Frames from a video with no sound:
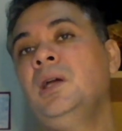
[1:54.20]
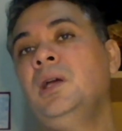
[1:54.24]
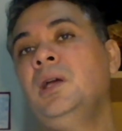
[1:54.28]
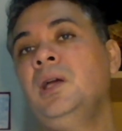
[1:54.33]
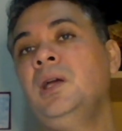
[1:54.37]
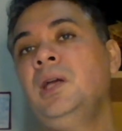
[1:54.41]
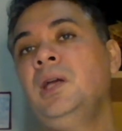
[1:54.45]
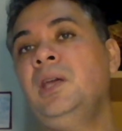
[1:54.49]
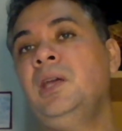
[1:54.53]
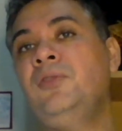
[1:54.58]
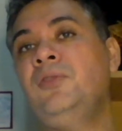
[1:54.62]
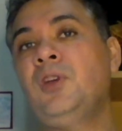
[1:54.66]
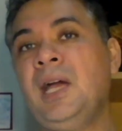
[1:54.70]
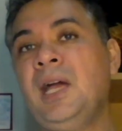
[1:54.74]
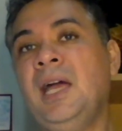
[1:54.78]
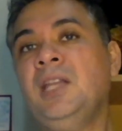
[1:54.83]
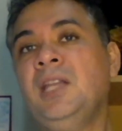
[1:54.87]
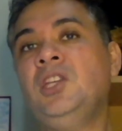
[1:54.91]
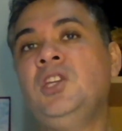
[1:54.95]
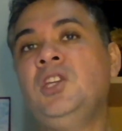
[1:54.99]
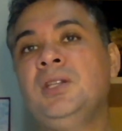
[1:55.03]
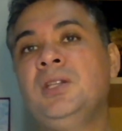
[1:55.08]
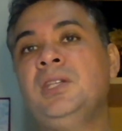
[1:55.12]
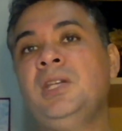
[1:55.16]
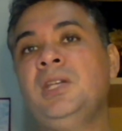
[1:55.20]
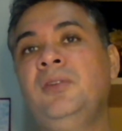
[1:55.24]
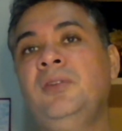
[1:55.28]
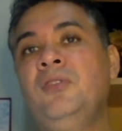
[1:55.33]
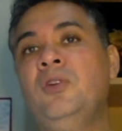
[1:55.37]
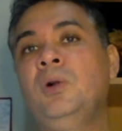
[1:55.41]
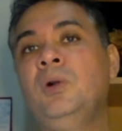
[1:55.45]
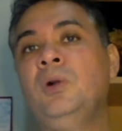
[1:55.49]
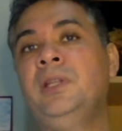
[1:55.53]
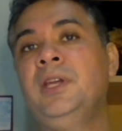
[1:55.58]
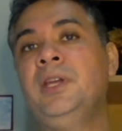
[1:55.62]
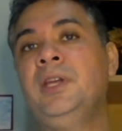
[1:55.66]
If you catch yourself
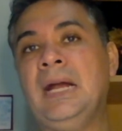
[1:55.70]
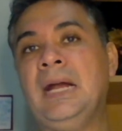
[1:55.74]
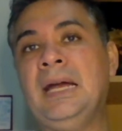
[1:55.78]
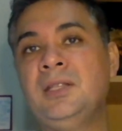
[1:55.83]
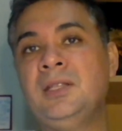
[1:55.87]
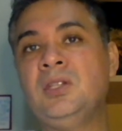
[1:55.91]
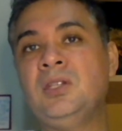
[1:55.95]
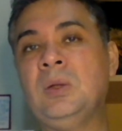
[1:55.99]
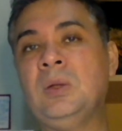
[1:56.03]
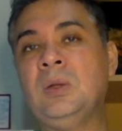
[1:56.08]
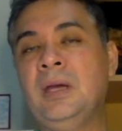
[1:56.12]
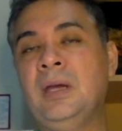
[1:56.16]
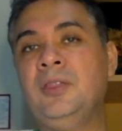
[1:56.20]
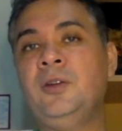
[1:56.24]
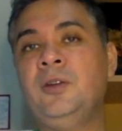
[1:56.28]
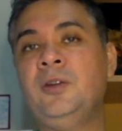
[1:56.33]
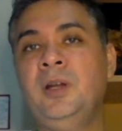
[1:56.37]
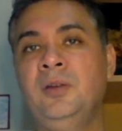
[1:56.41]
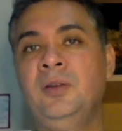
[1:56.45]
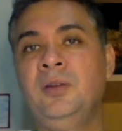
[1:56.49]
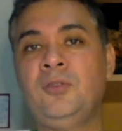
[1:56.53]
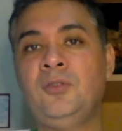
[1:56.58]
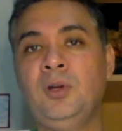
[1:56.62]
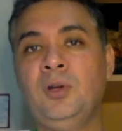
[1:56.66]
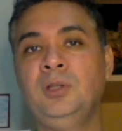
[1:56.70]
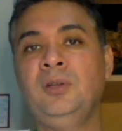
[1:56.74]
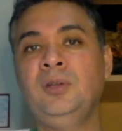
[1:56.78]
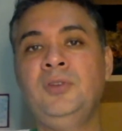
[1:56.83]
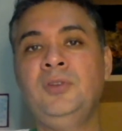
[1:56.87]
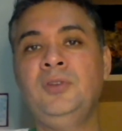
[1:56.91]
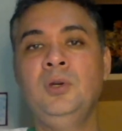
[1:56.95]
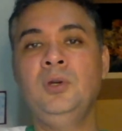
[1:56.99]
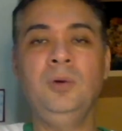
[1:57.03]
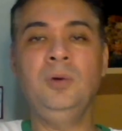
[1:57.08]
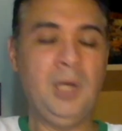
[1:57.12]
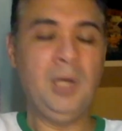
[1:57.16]
holding your hands together in front of
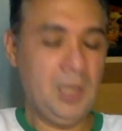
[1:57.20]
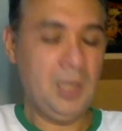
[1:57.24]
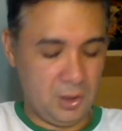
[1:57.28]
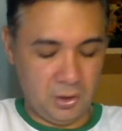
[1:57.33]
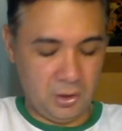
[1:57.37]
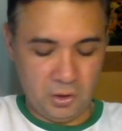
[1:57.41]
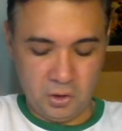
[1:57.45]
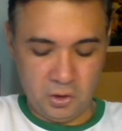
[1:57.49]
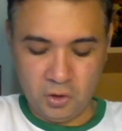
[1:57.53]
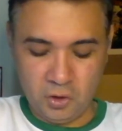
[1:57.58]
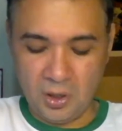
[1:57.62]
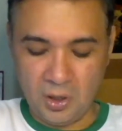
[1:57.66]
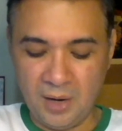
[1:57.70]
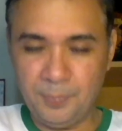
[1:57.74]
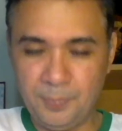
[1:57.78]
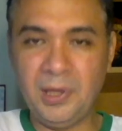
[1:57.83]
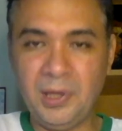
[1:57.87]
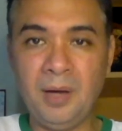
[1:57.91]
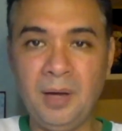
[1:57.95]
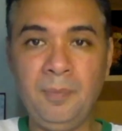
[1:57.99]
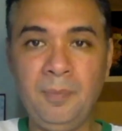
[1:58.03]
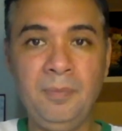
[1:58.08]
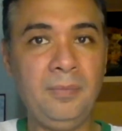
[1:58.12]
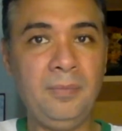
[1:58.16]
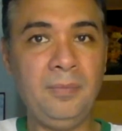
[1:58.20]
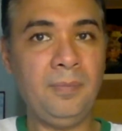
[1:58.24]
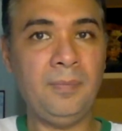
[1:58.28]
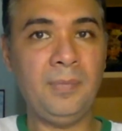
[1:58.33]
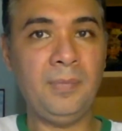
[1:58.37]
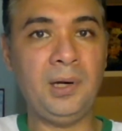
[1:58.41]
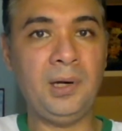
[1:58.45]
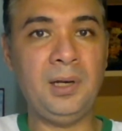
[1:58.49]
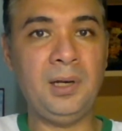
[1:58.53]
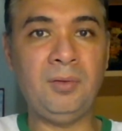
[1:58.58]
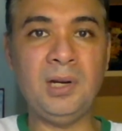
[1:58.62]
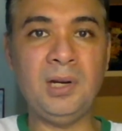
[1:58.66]
you, drop them,
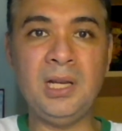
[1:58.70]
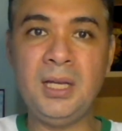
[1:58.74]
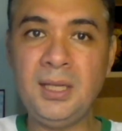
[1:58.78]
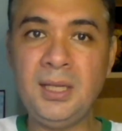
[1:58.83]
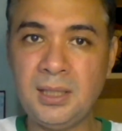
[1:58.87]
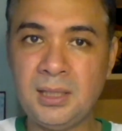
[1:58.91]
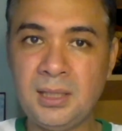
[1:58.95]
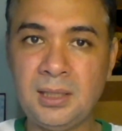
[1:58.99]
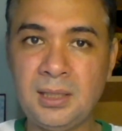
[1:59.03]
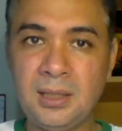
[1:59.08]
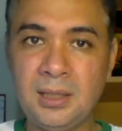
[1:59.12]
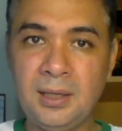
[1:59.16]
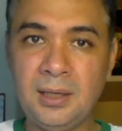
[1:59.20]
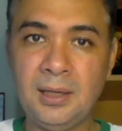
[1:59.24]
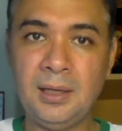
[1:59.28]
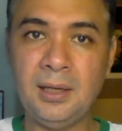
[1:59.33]
release.